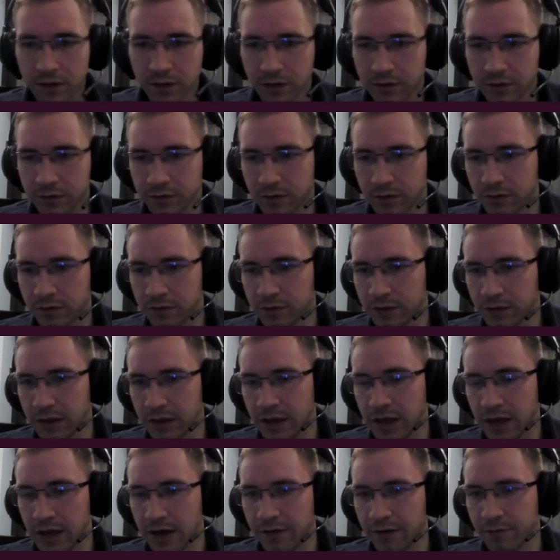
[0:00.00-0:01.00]
I
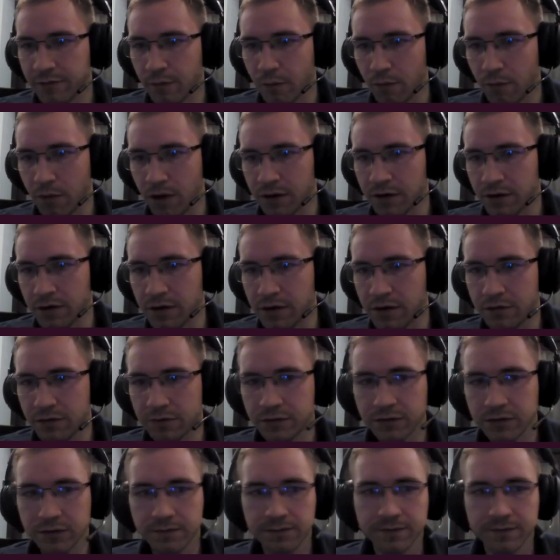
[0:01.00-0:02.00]
only have one
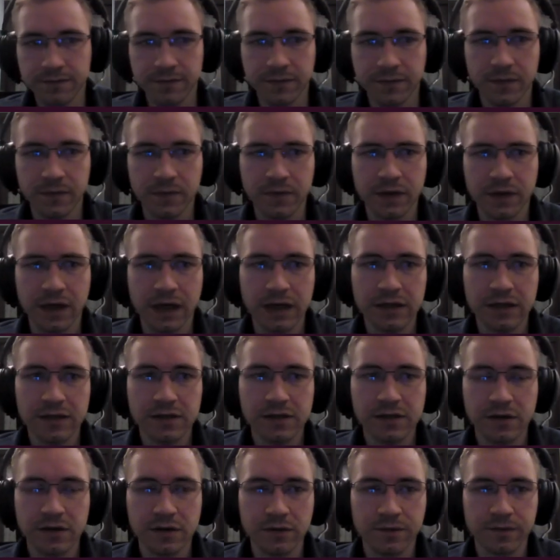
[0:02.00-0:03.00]
node. Okay,
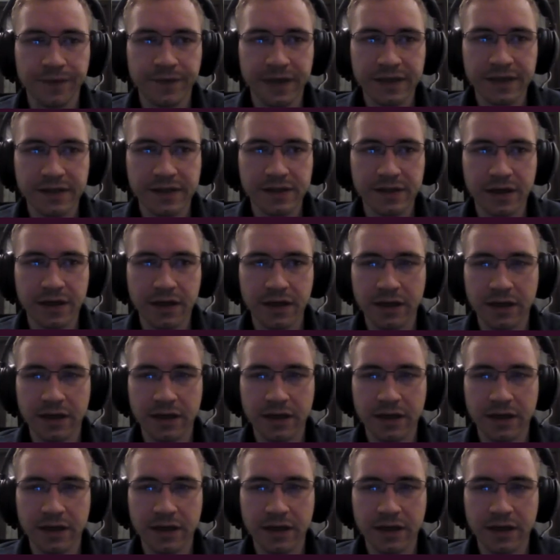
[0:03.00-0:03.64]
so that's